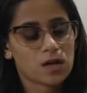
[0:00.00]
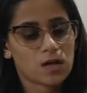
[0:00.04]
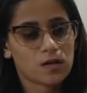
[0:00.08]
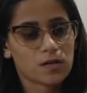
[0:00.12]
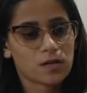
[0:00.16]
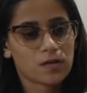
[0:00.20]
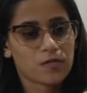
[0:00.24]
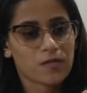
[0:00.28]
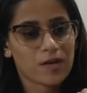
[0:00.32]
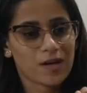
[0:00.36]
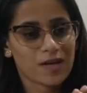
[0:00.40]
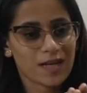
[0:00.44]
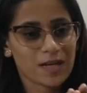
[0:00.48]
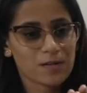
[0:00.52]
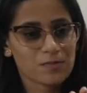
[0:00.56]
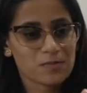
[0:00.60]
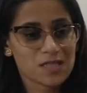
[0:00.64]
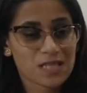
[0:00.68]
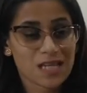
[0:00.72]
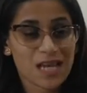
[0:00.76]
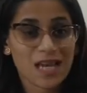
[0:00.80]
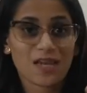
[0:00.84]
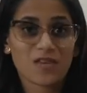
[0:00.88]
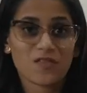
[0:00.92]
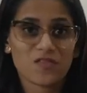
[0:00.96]
When I'm
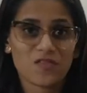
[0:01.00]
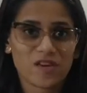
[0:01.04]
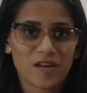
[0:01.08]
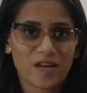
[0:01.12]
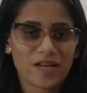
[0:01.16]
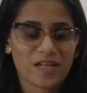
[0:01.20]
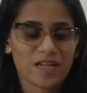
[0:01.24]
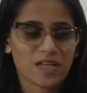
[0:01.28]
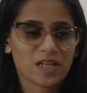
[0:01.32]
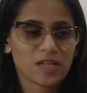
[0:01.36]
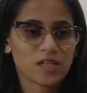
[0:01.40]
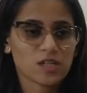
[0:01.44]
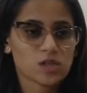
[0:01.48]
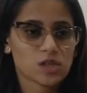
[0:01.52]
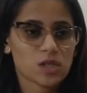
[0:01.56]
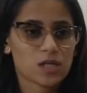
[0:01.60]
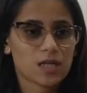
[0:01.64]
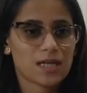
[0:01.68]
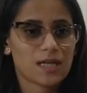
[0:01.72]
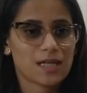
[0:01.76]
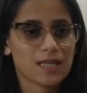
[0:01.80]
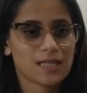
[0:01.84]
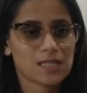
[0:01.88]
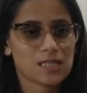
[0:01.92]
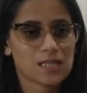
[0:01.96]
saying weightage,
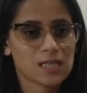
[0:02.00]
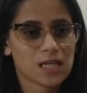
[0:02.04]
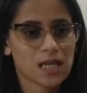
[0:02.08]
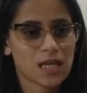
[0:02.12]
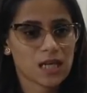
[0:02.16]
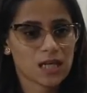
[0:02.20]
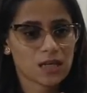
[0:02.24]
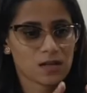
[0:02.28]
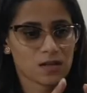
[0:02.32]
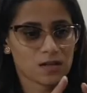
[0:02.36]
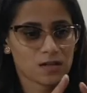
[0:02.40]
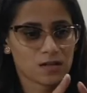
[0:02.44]
let's say